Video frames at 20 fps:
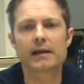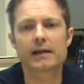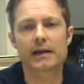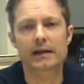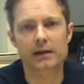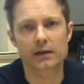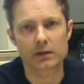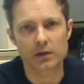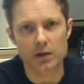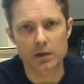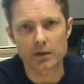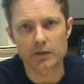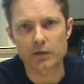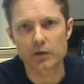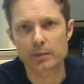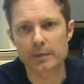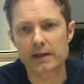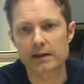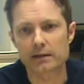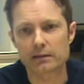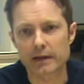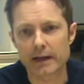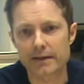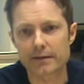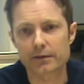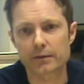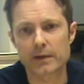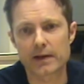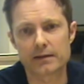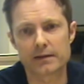It can also be a
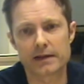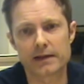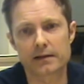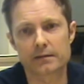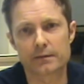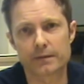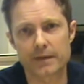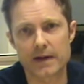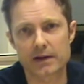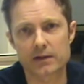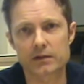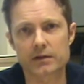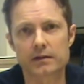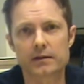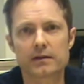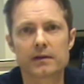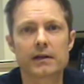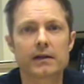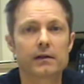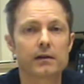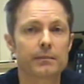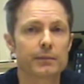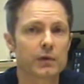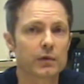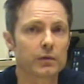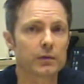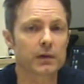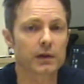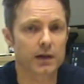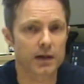life-threatening infection in
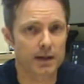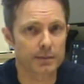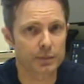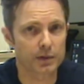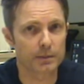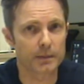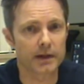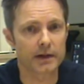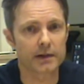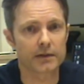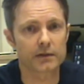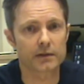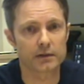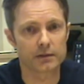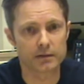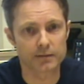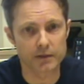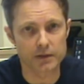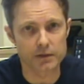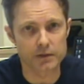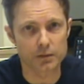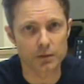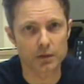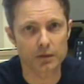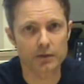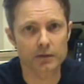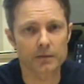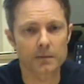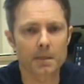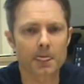immune-compromised
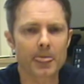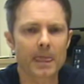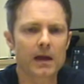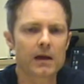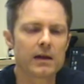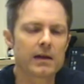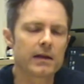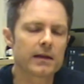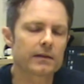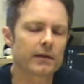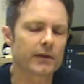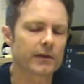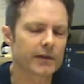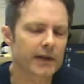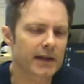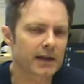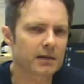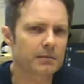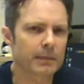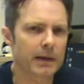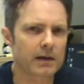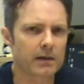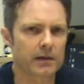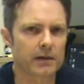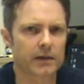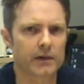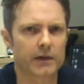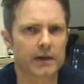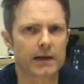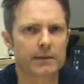individuals. The second
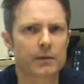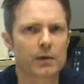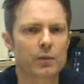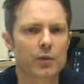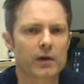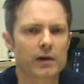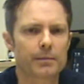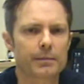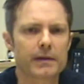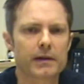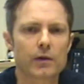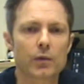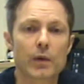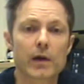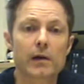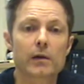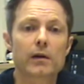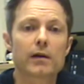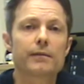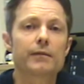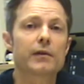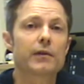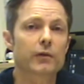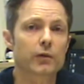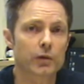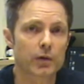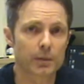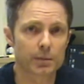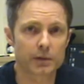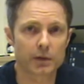parasite we want to be aware of is
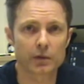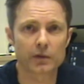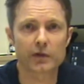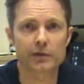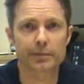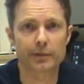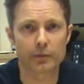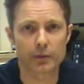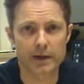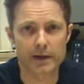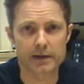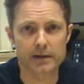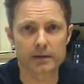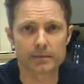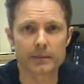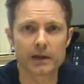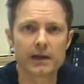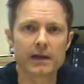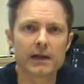Cryptosporidium.